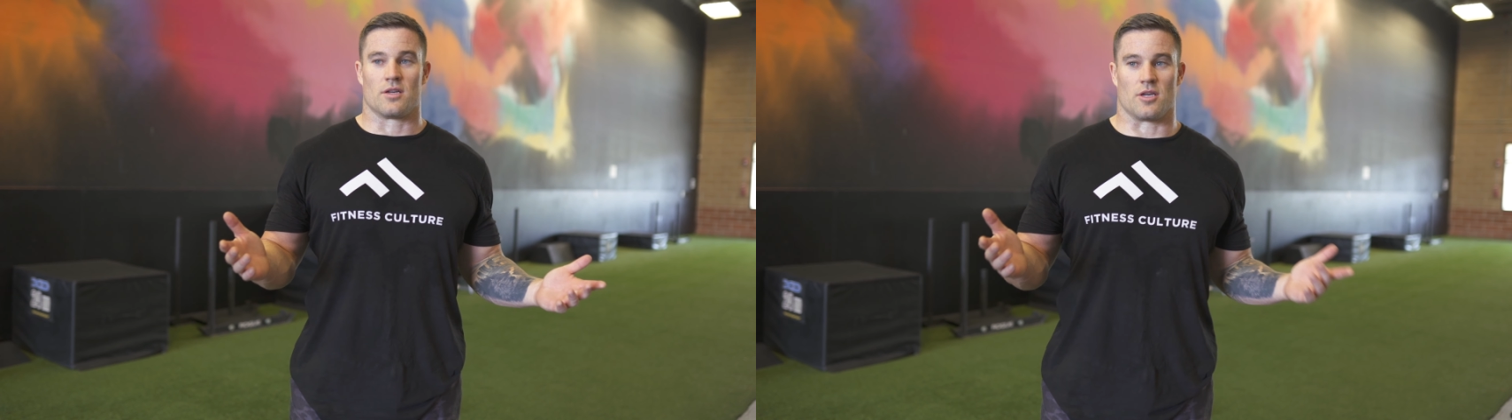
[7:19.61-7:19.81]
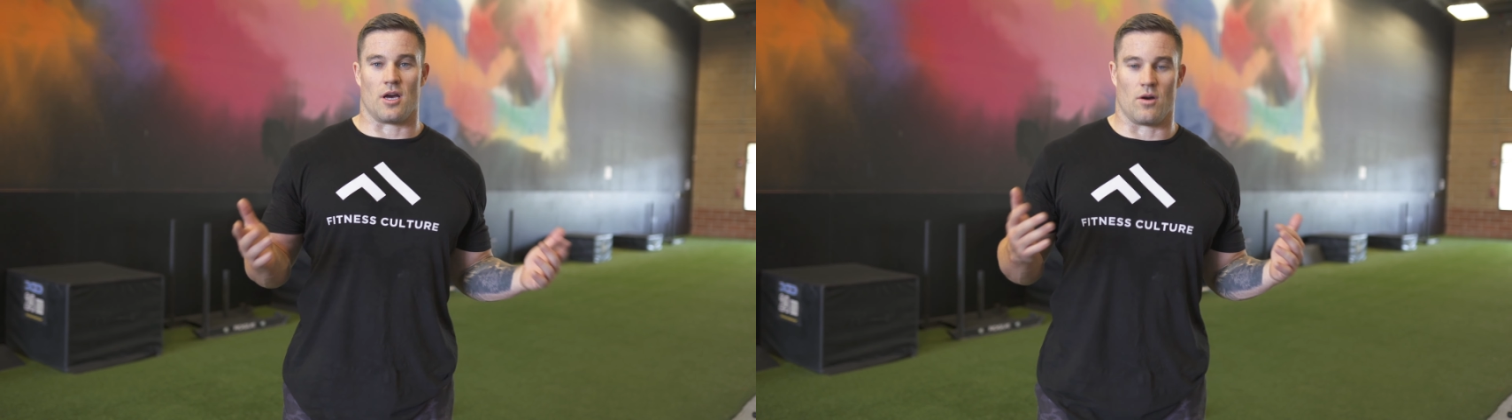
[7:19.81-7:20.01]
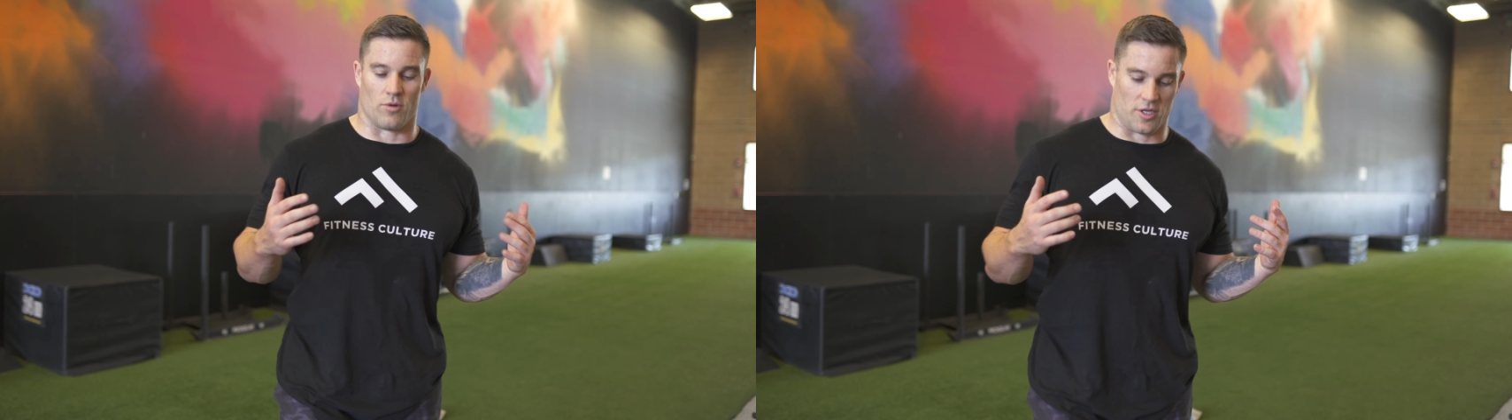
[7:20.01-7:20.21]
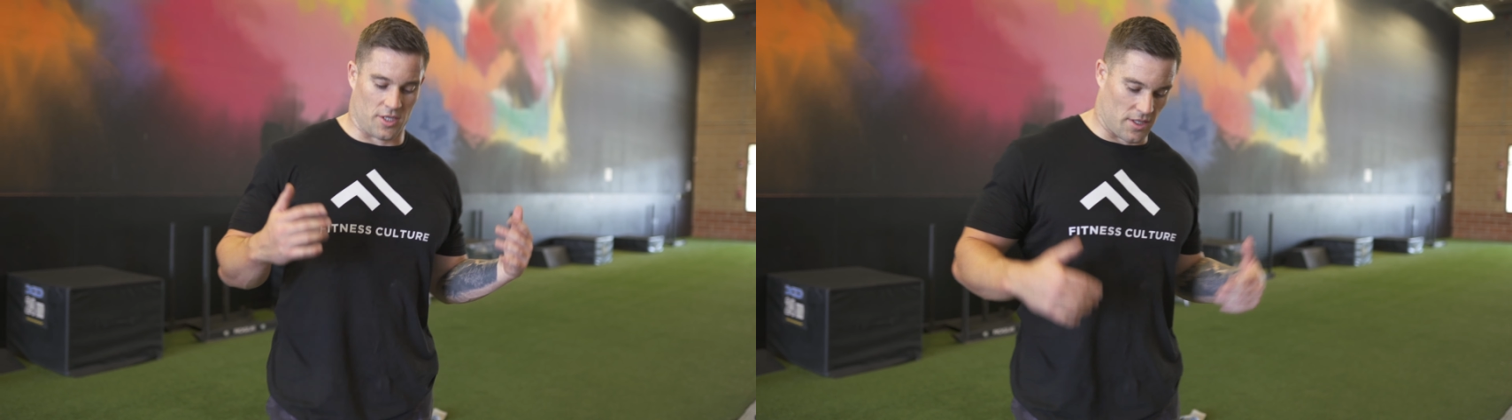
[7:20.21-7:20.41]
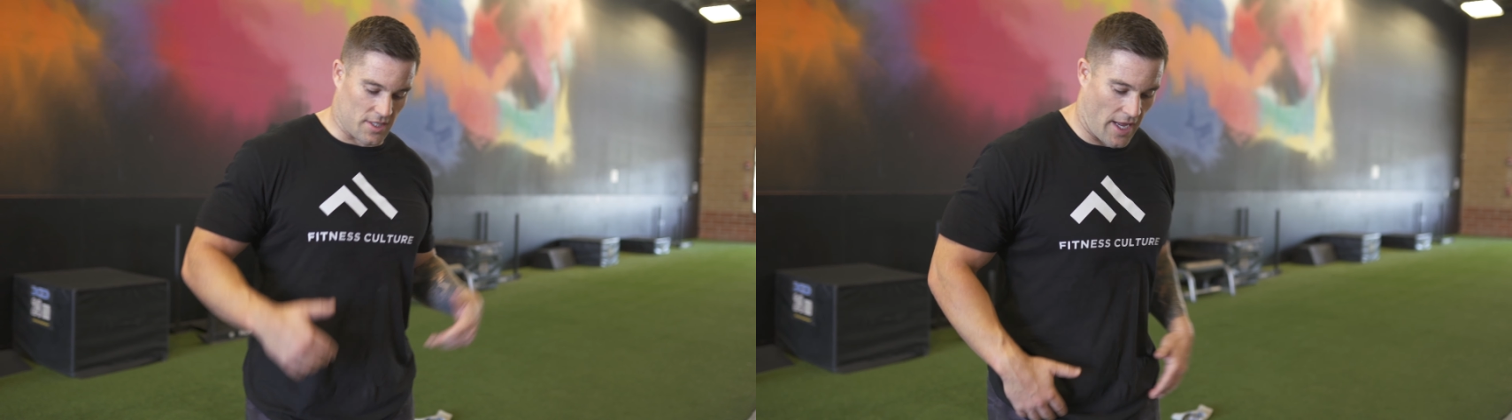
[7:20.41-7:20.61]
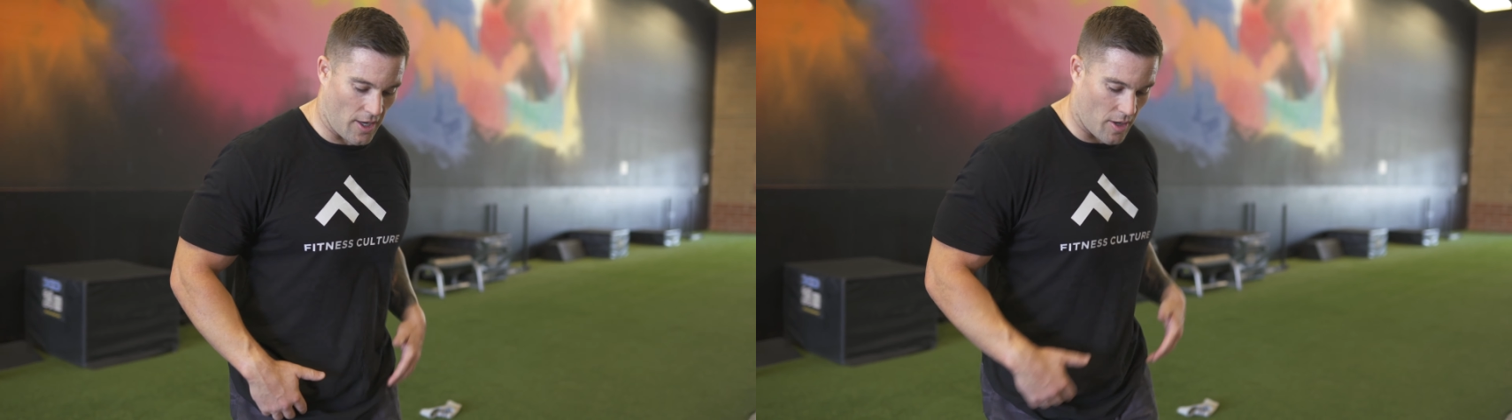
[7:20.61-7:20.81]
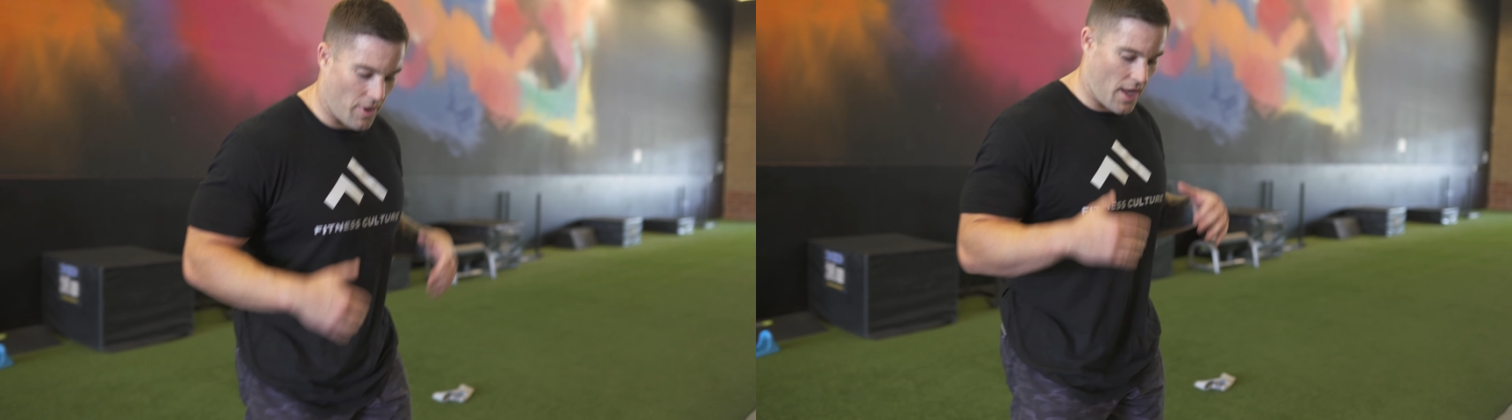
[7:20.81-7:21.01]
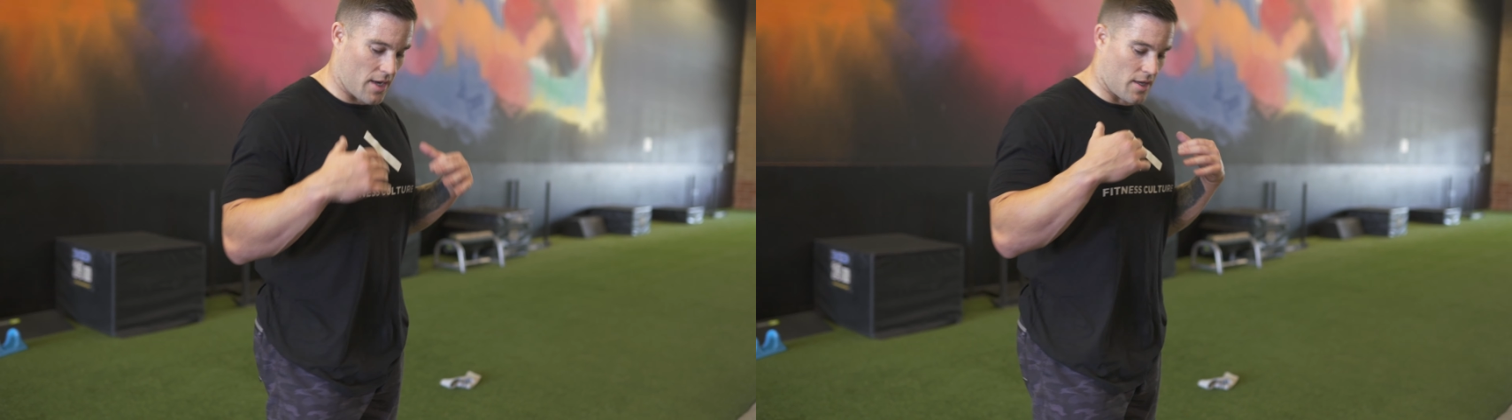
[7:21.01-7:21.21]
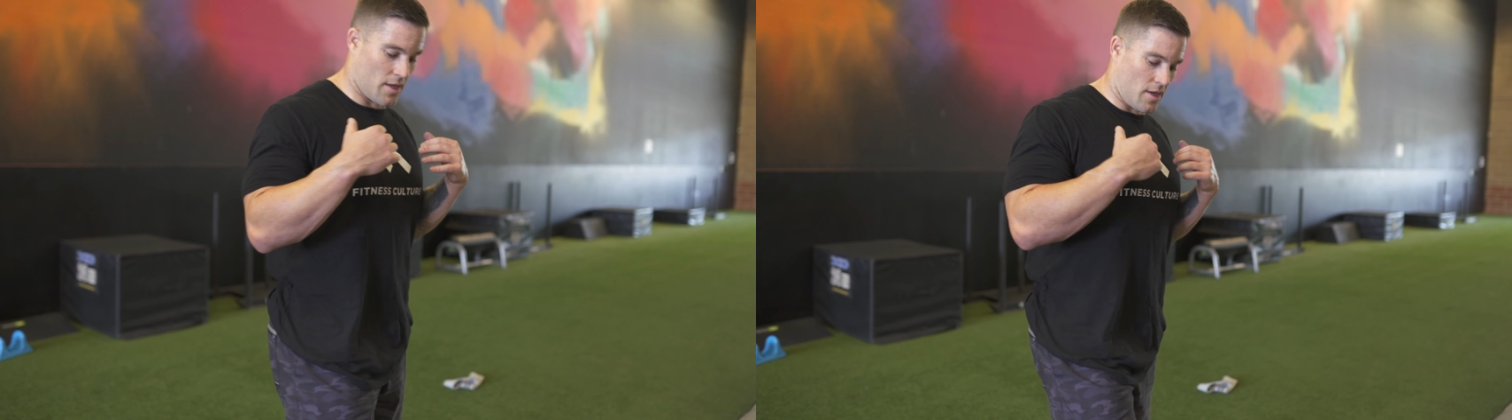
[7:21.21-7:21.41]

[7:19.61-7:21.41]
So we're just gonna stand on a band,